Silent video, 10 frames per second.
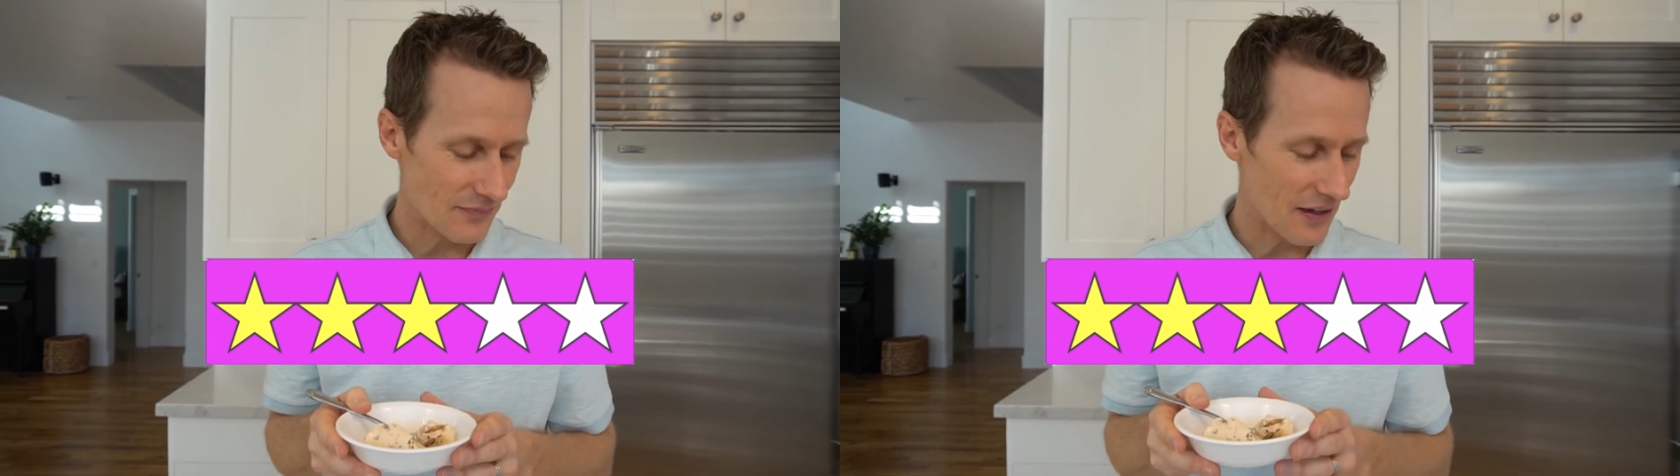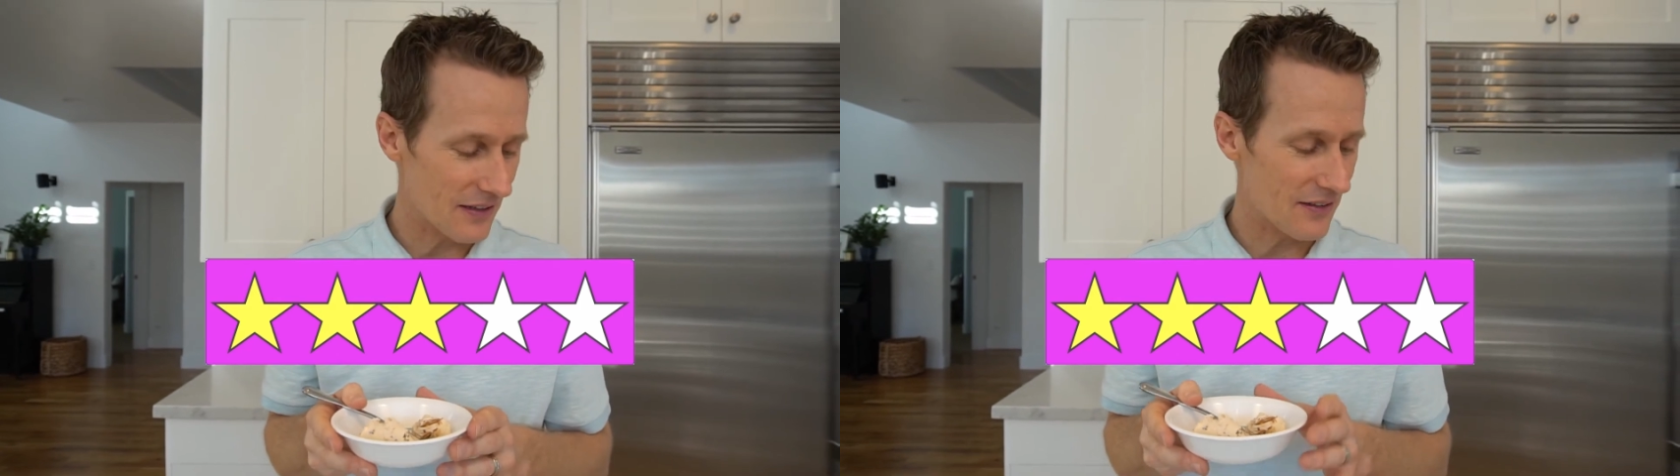
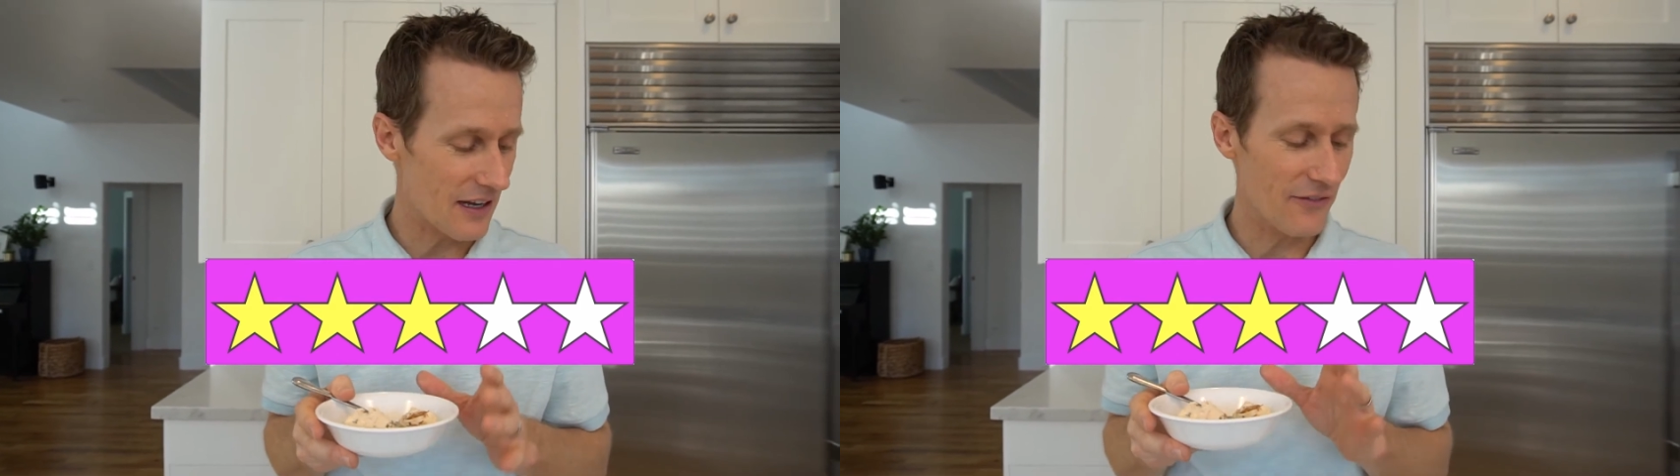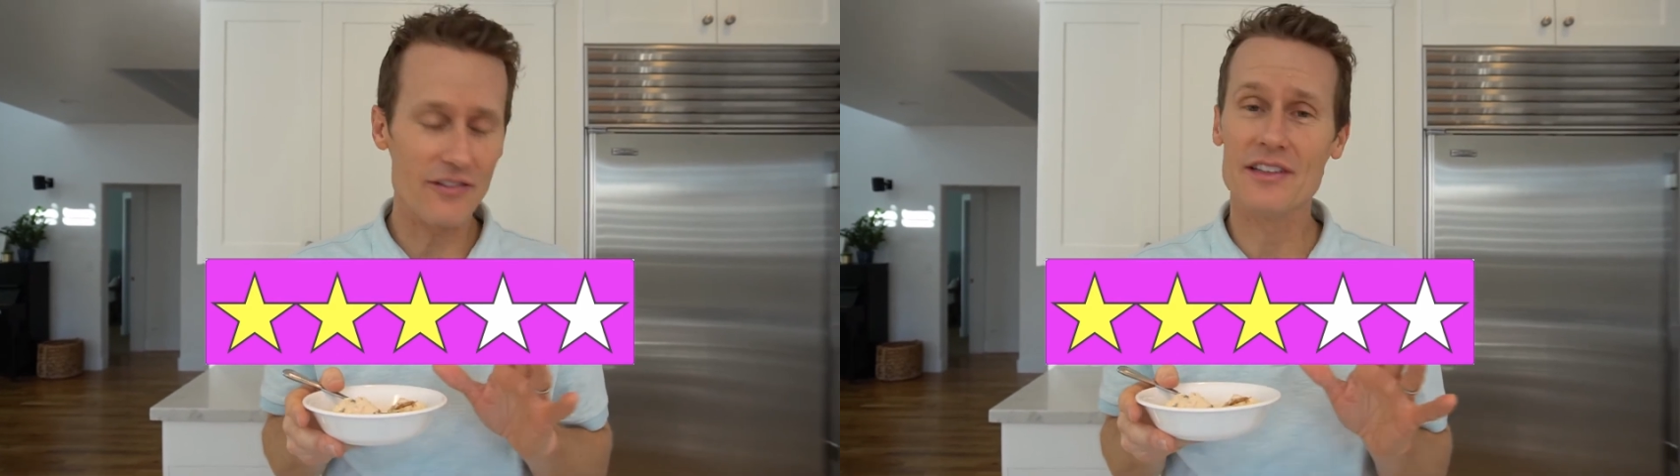It's
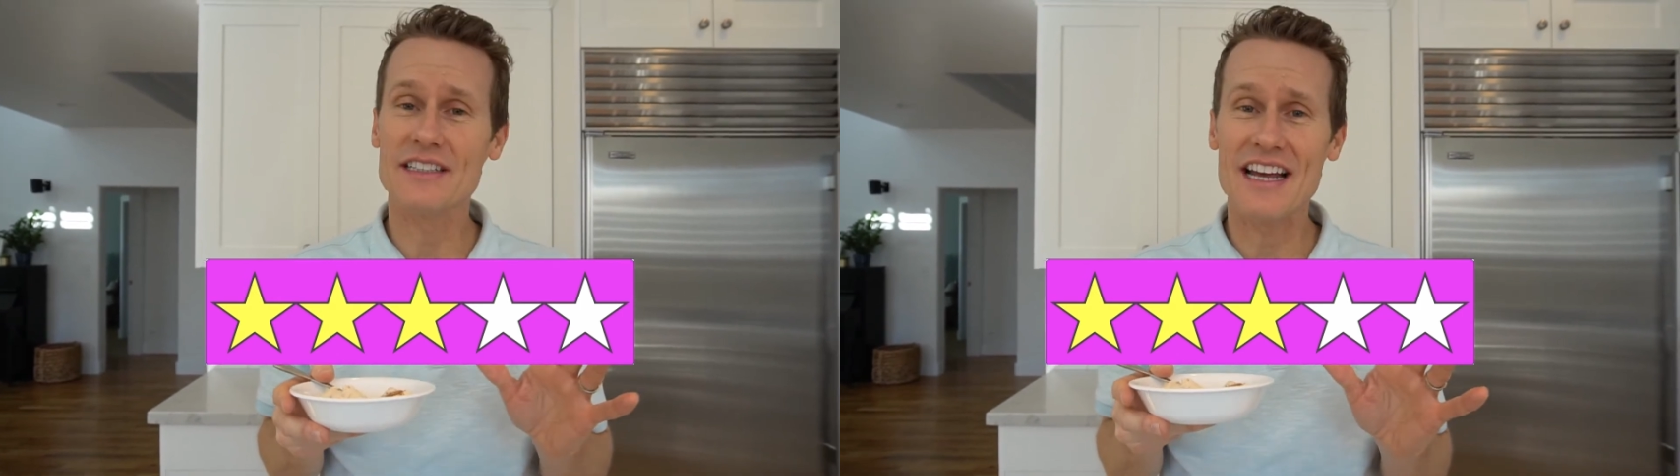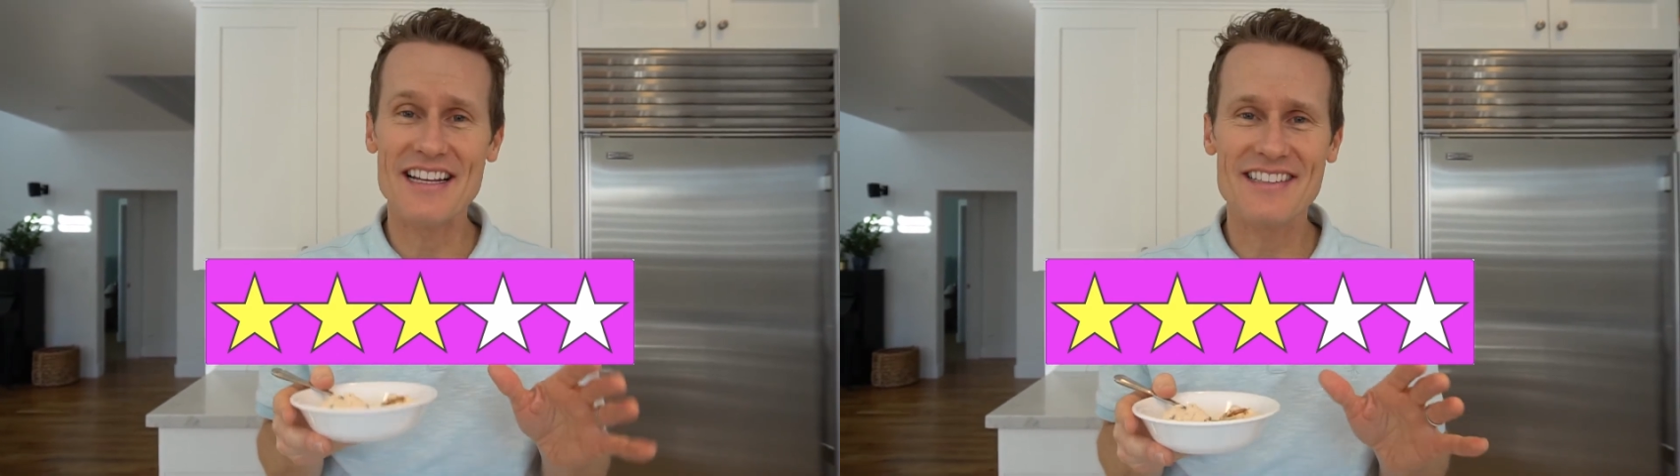definitely
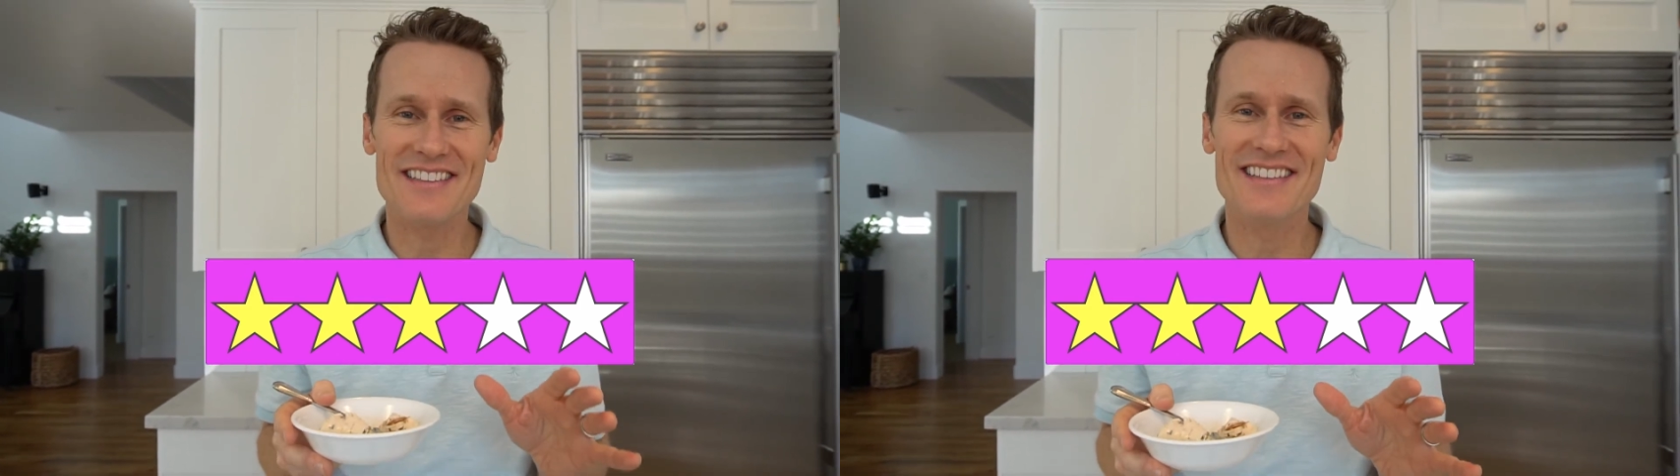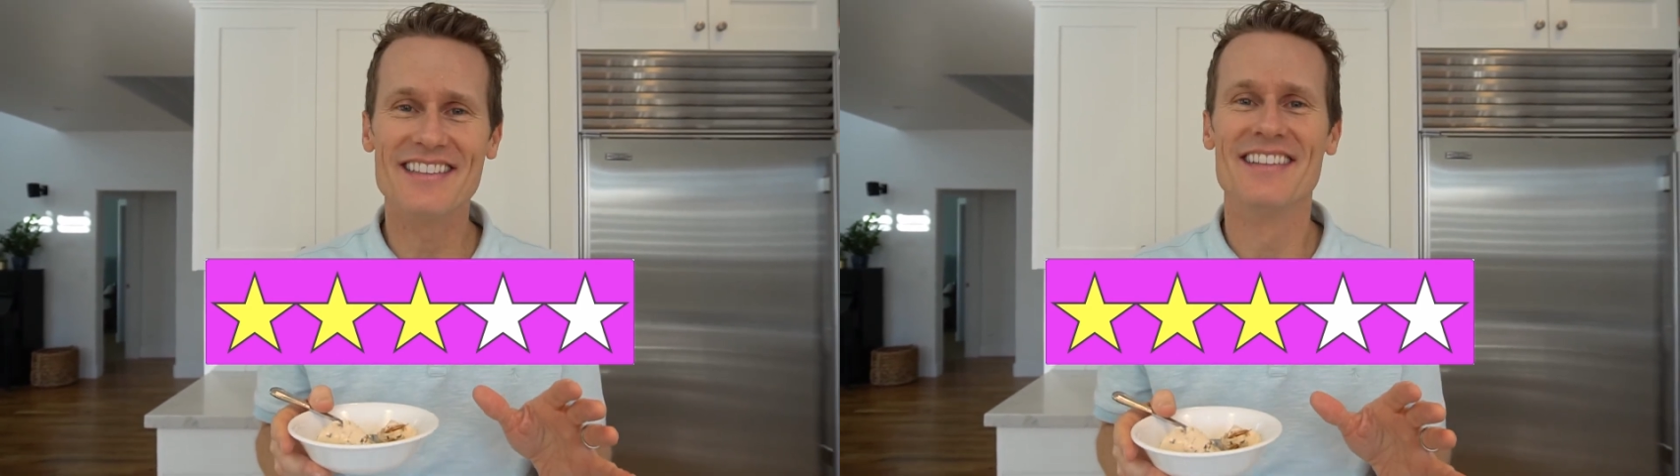
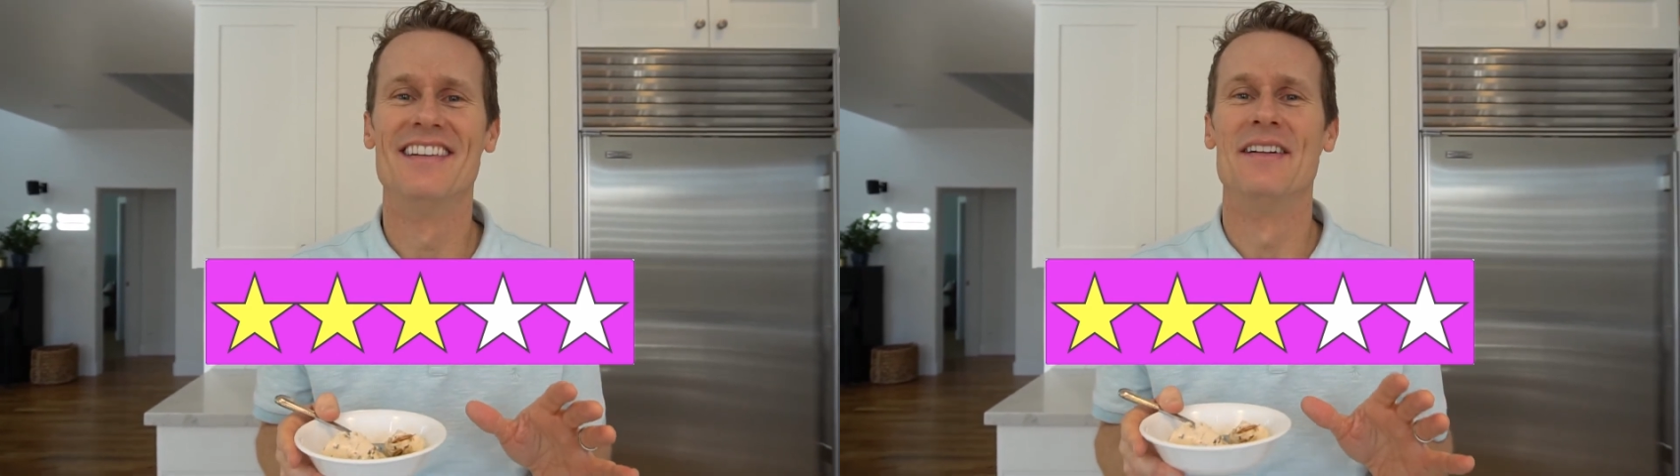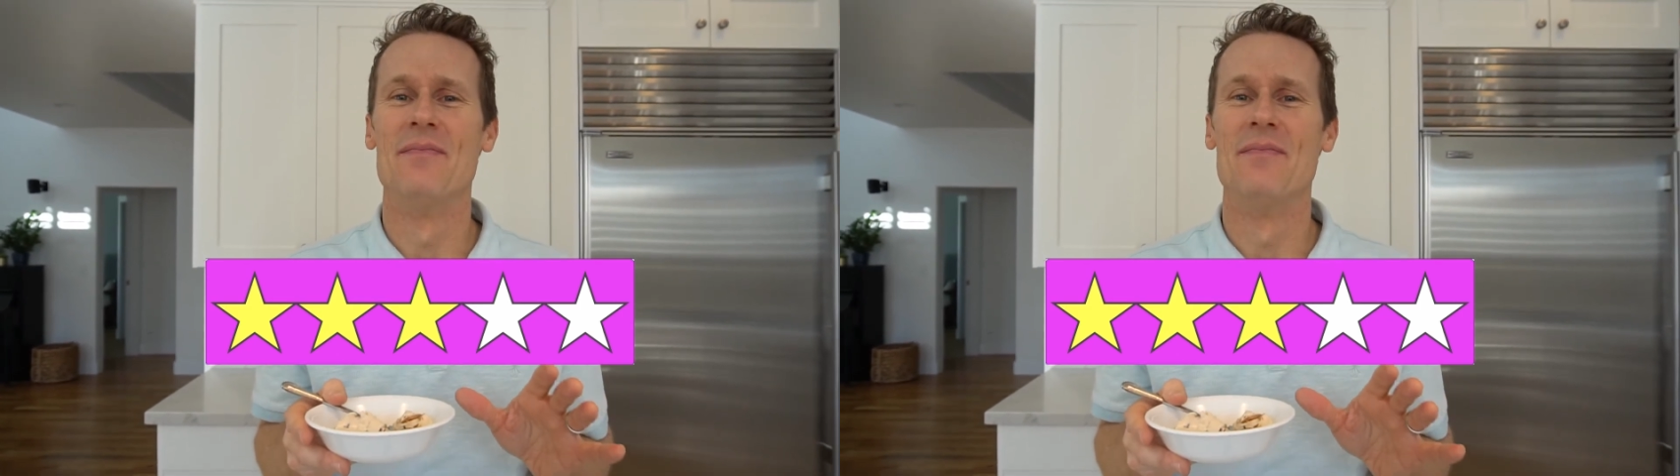tasty.